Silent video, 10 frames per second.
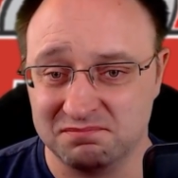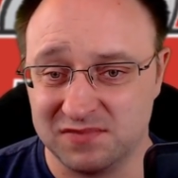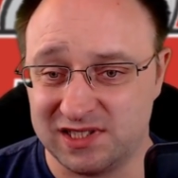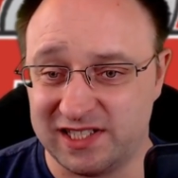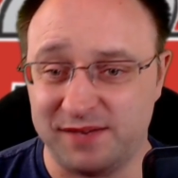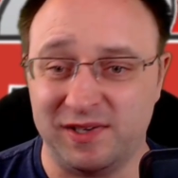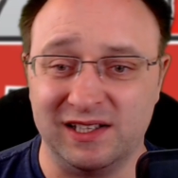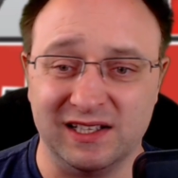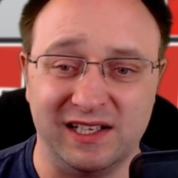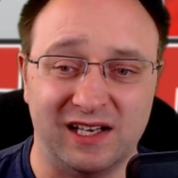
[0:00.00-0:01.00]

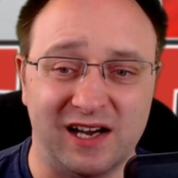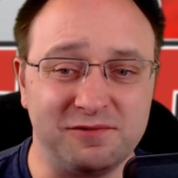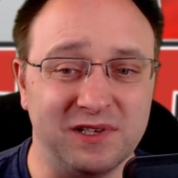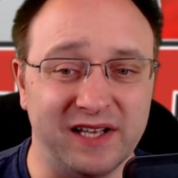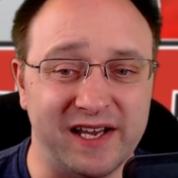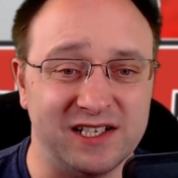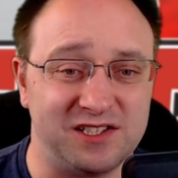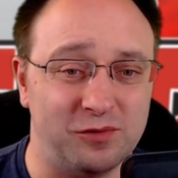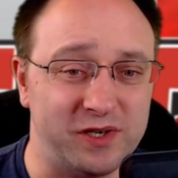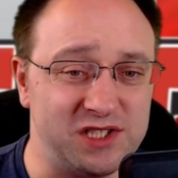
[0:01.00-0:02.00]
seemingly unrelated
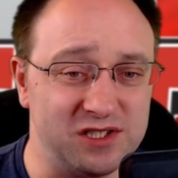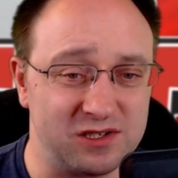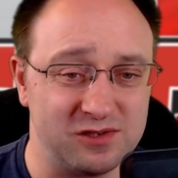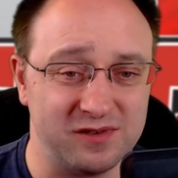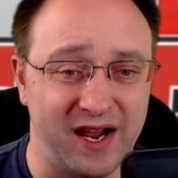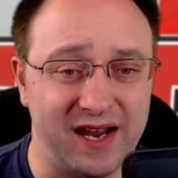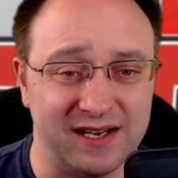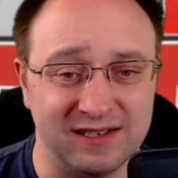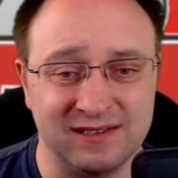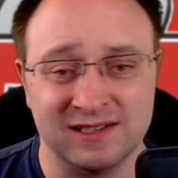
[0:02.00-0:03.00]
to what you're
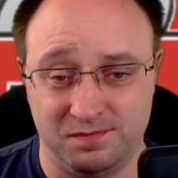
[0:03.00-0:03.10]
creating